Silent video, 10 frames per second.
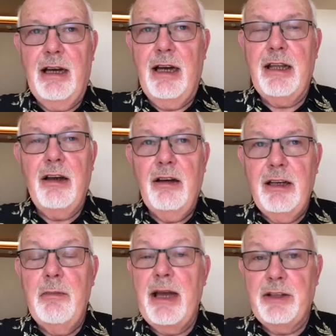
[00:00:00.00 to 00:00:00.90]
I can't
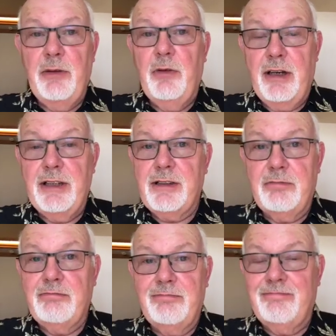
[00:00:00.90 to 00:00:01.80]
imagine what it's
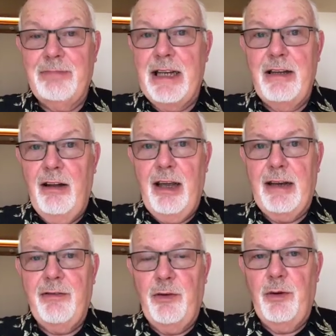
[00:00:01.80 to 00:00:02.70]
been
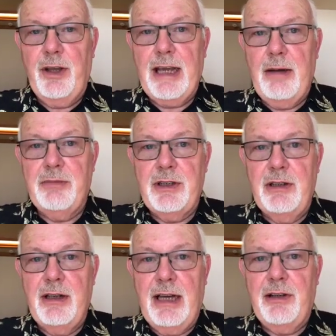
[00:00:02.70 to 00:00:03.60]
like for the
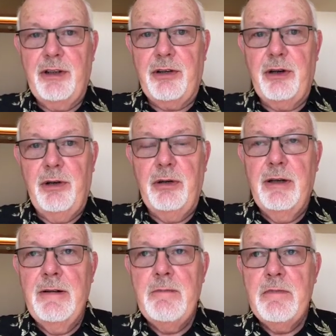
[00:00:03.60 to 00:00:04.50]
captain and the crew.
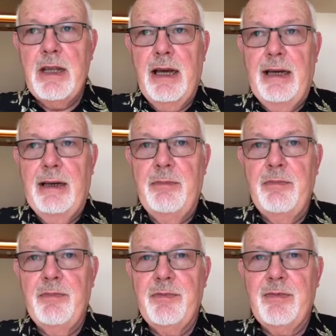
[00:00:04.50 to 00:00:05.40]

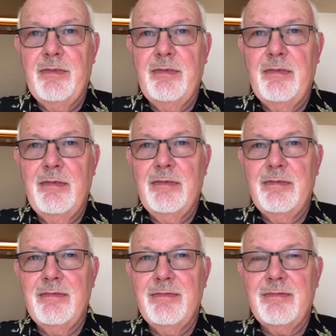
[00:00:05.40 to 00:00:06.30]
Um,
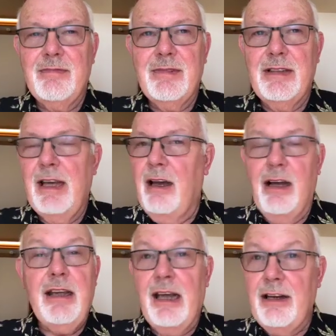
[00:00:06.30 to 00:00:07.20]
yeah, I
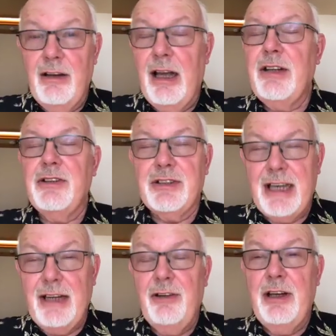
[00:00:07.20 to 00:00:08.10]
cannot. I just
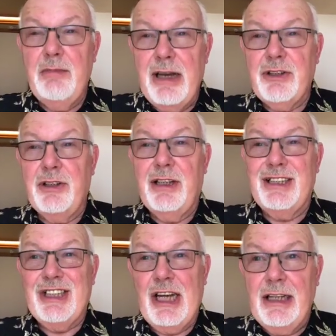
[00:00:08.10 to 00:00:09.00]
cannot imagine the
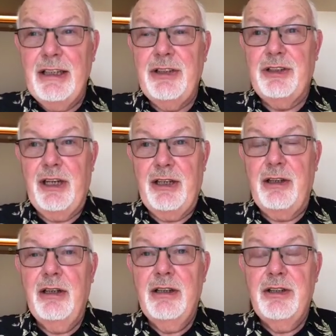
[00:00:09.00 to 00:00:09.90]
challenging
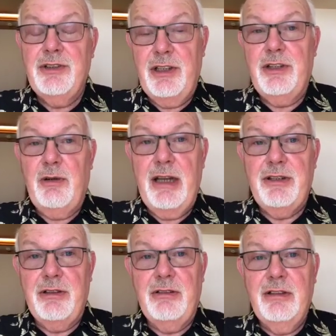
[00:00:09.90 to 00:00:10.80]

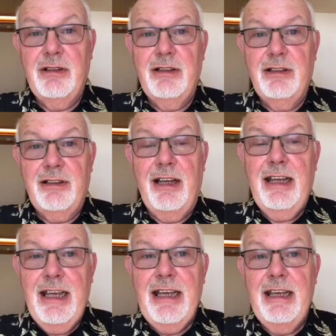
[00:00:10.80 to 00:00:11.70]
situation that
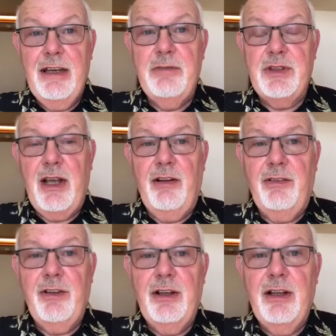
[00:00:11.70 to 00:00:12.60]
he
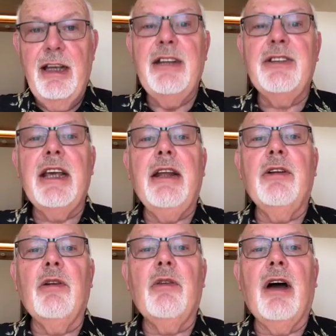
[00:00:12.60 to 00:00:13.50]
himself is
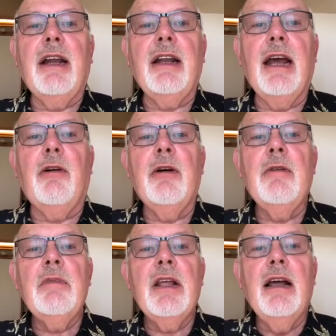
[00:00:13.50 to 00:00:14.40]
in right now.
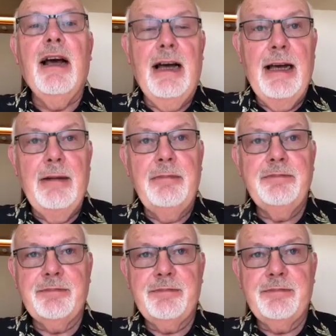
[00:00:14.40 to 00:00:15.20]
Um,